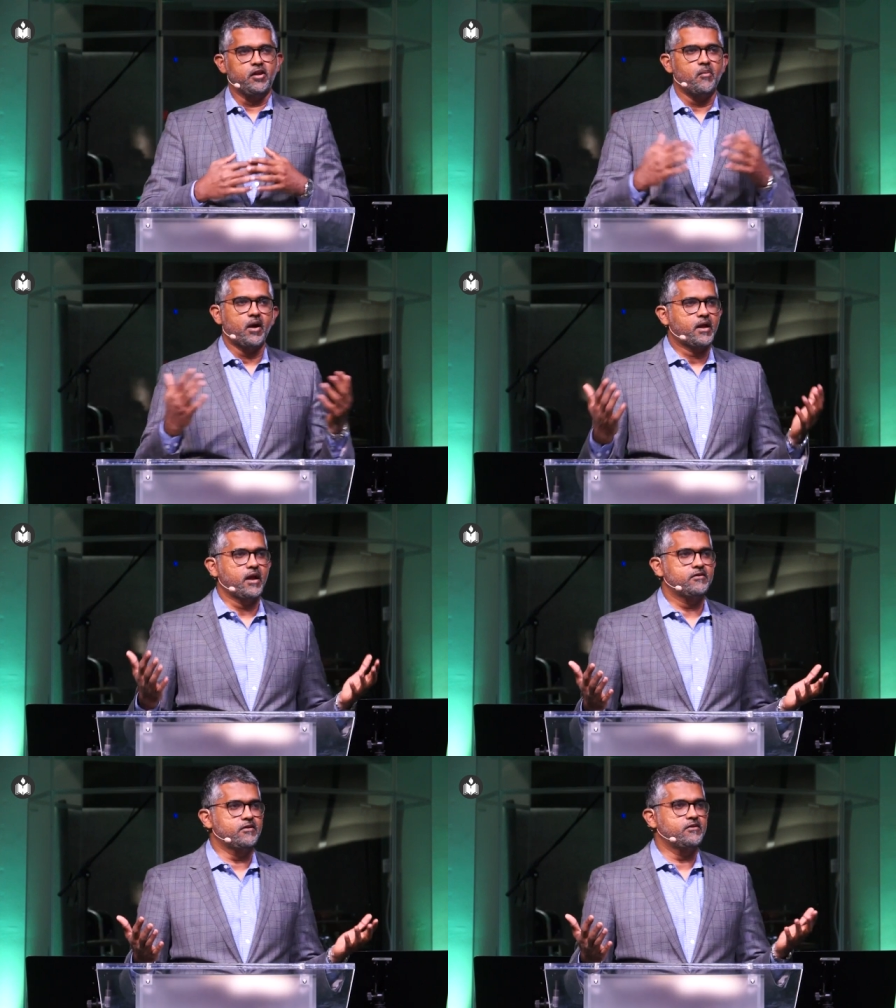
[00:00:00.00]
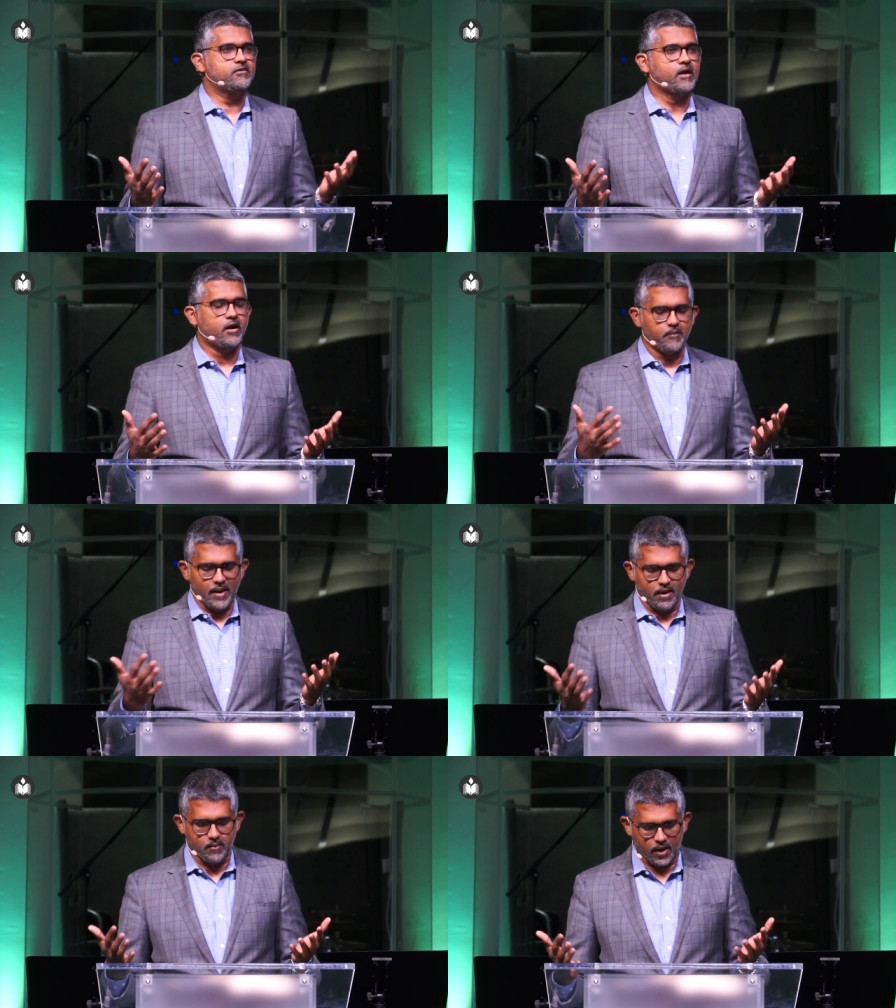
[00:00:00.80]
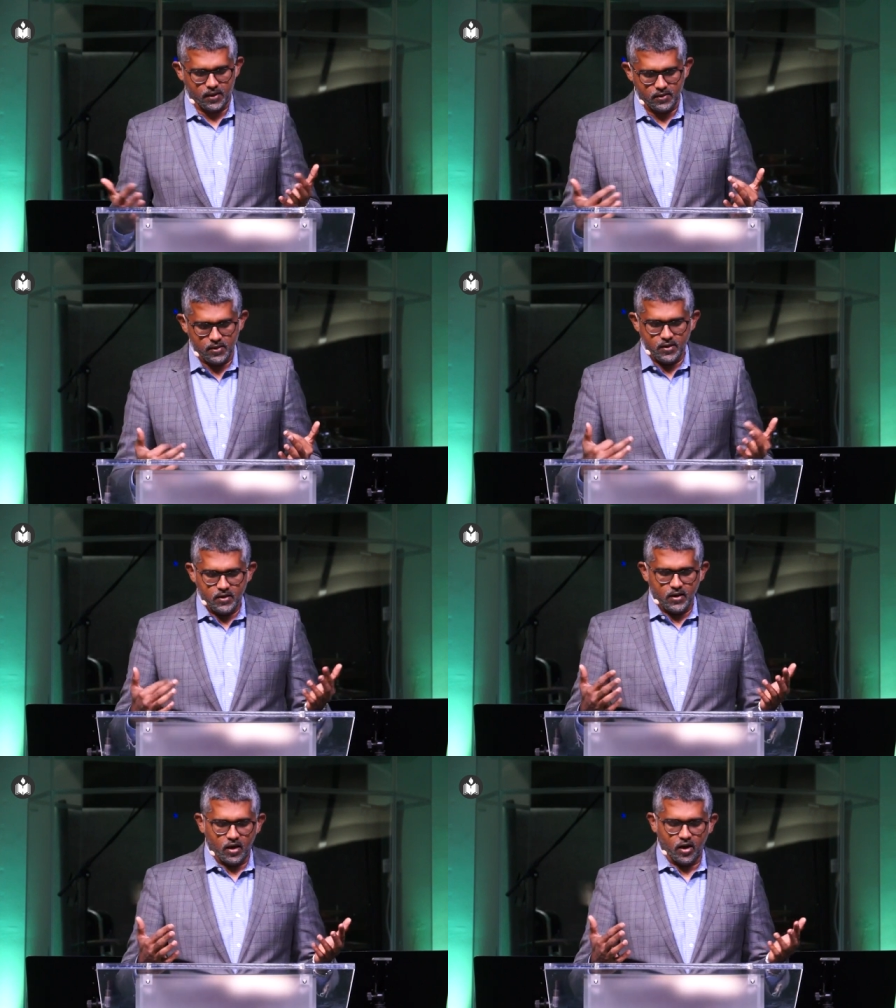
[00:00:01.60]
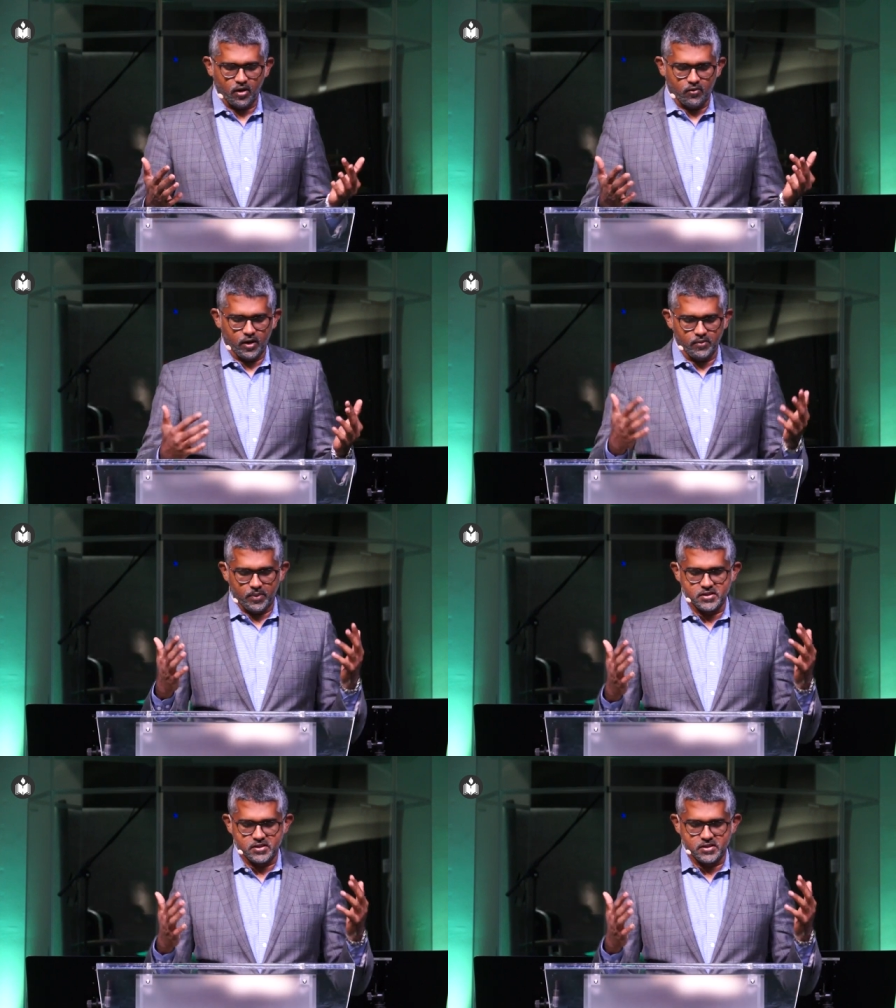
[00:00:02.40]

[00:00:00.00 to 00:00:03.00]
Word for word: demarcations that are man-made, uh, right?